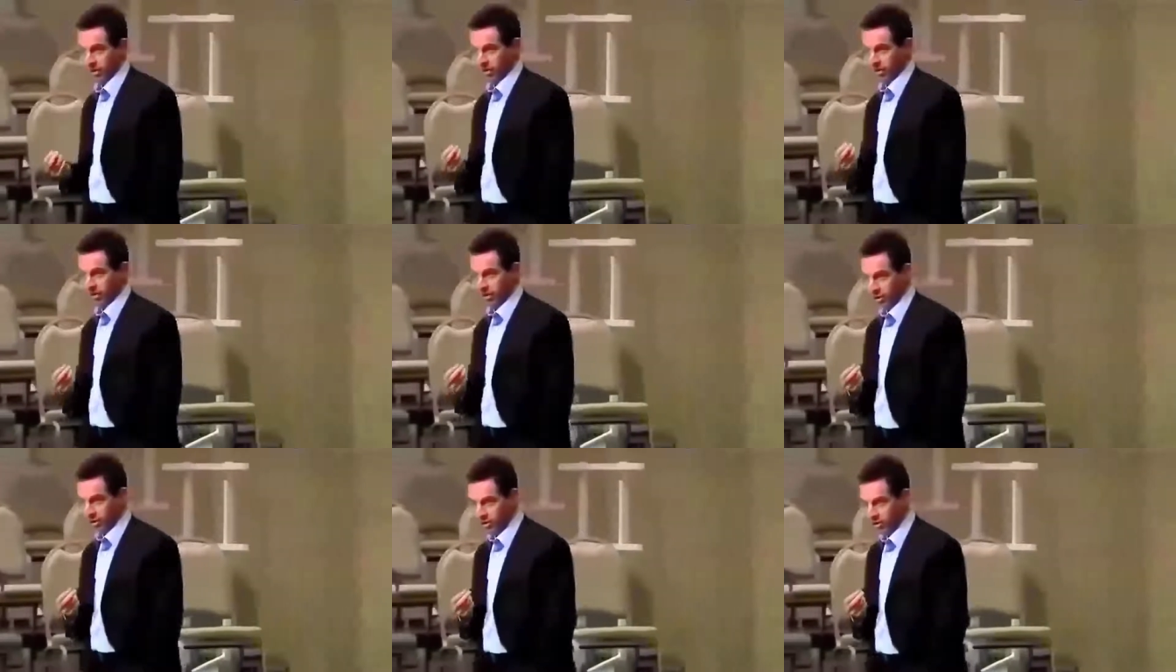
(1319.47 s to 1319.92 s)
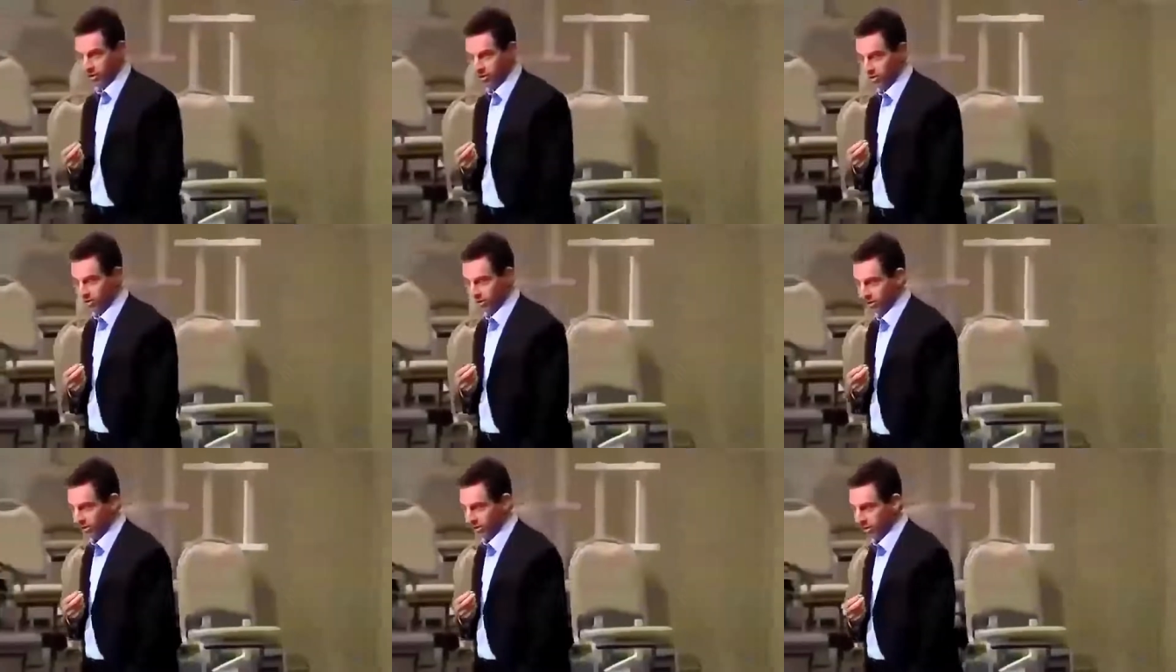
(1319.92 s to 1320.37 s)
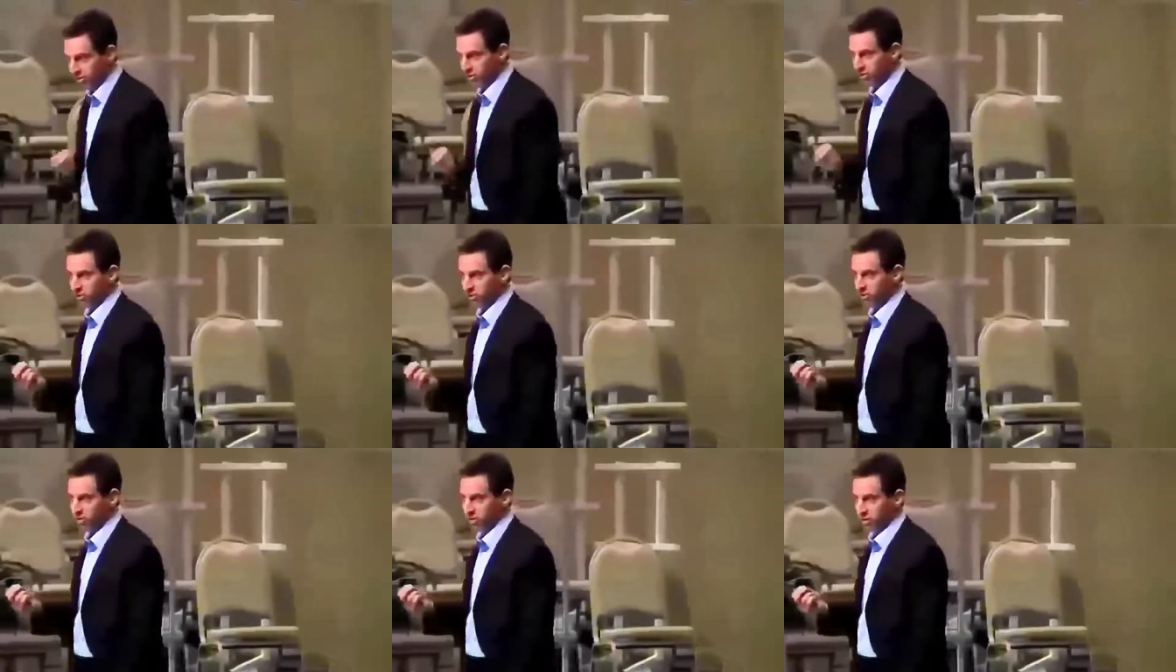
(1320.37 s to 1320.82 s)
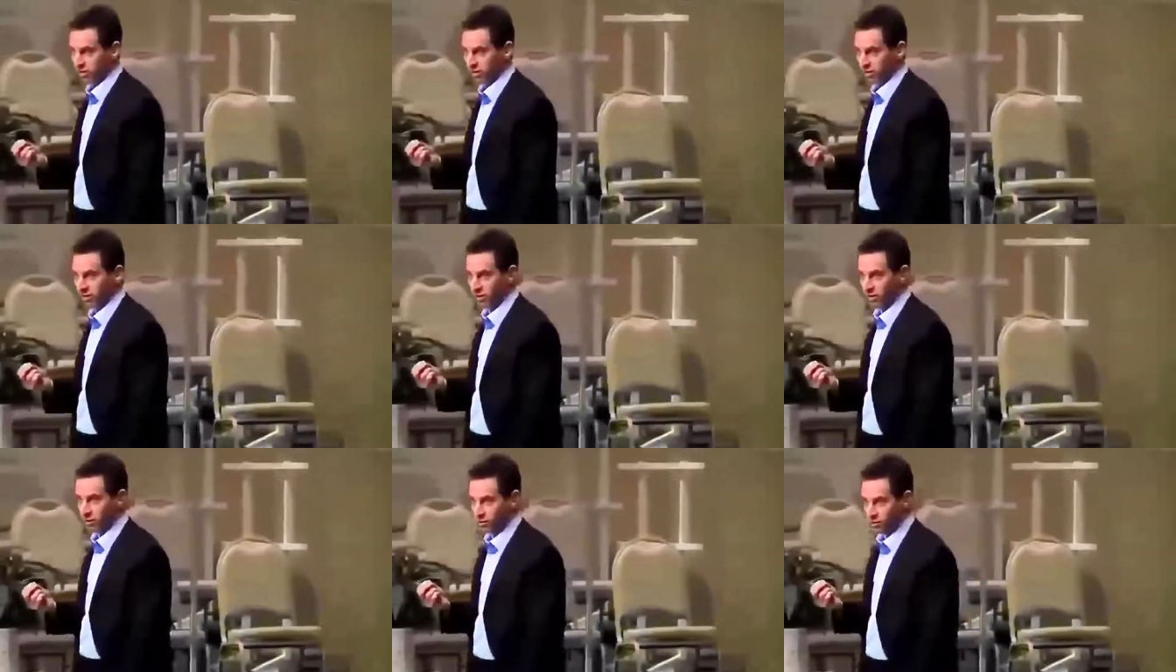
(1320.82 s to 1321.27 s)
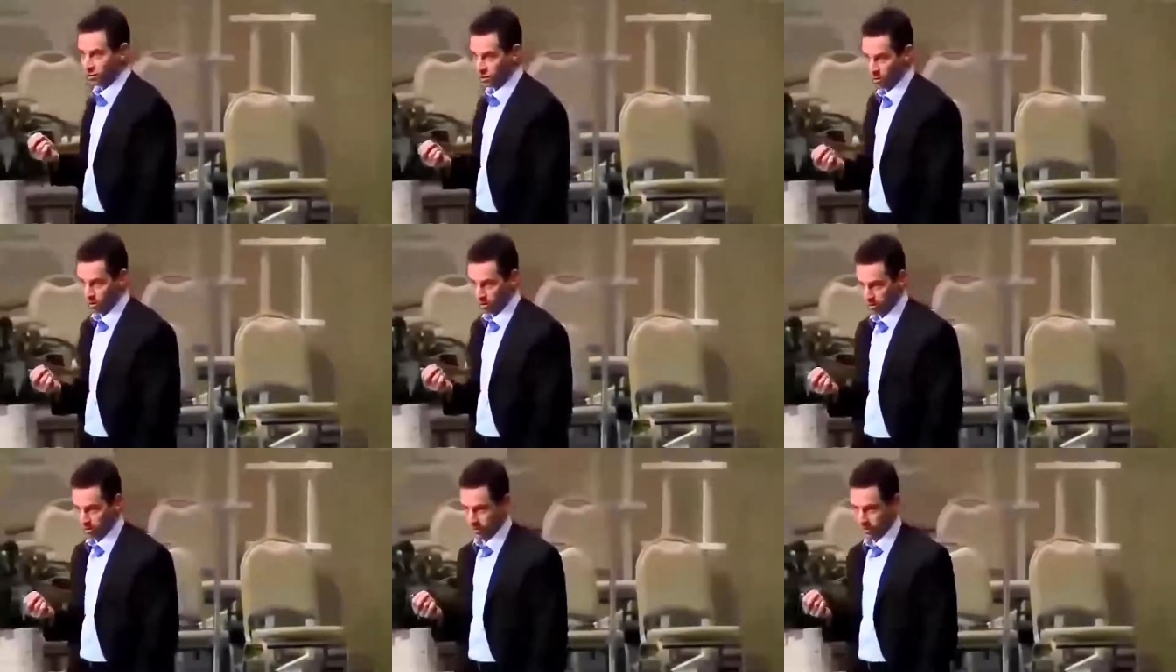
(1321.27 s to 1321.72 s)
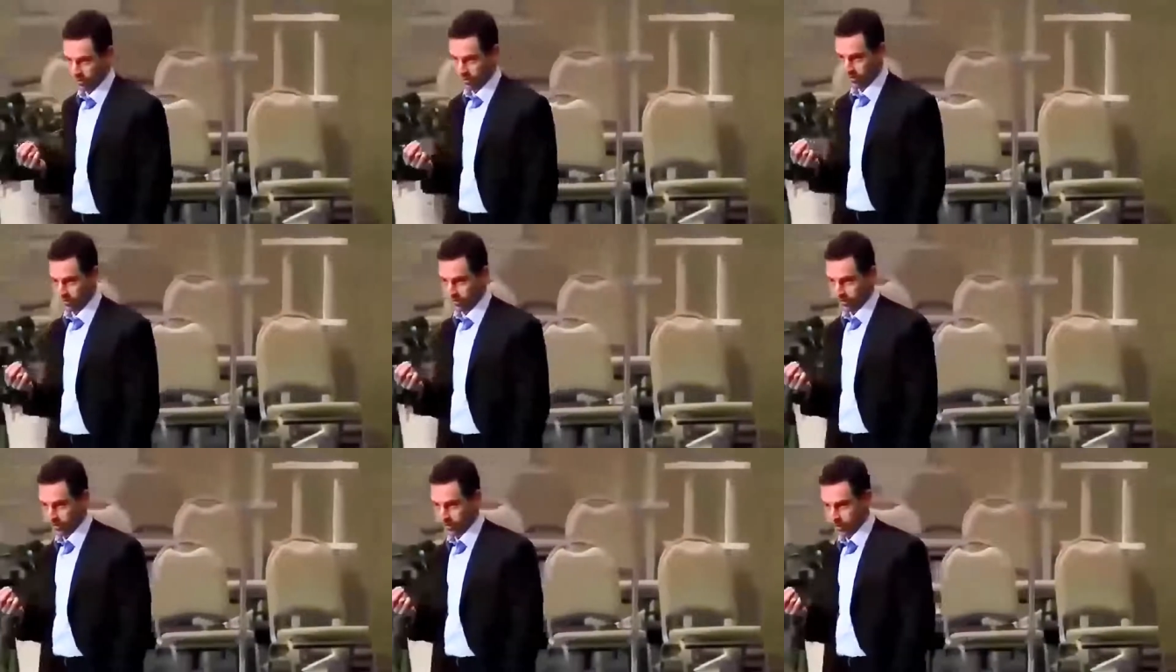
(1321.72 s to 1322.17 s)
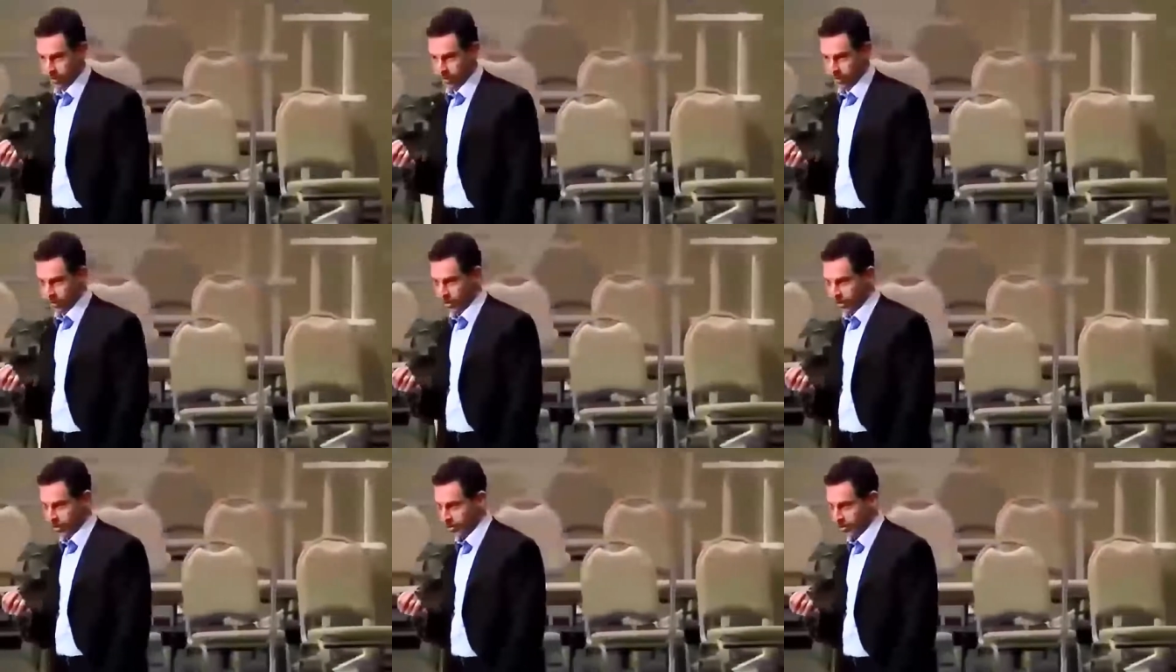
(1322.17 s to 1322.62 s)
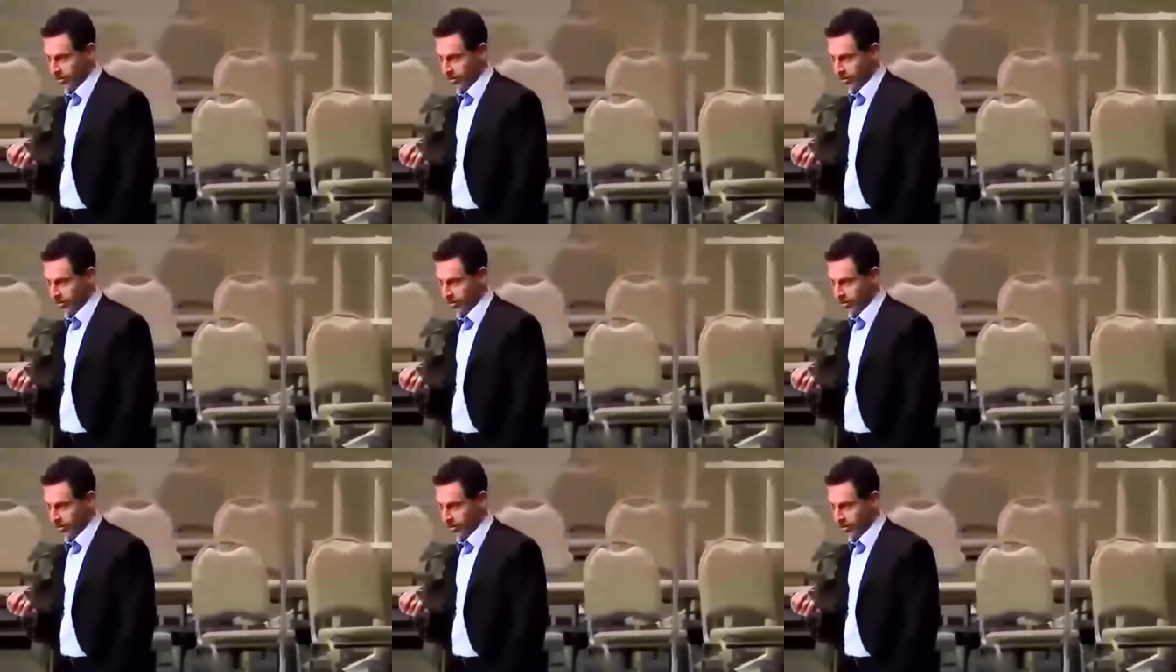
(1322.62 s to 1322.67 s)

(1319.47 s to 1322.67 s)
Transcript: then you could never say that they were wrong. Okay,